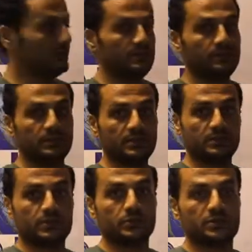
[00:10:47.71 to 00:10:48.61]
is at rest,
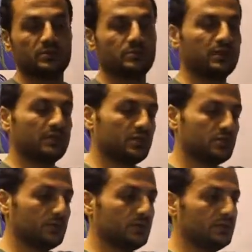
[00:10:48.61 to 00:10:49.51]
so that means
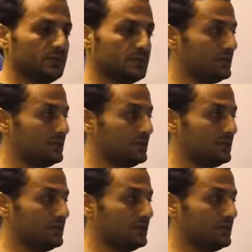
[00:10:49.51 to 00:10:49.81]
actually it is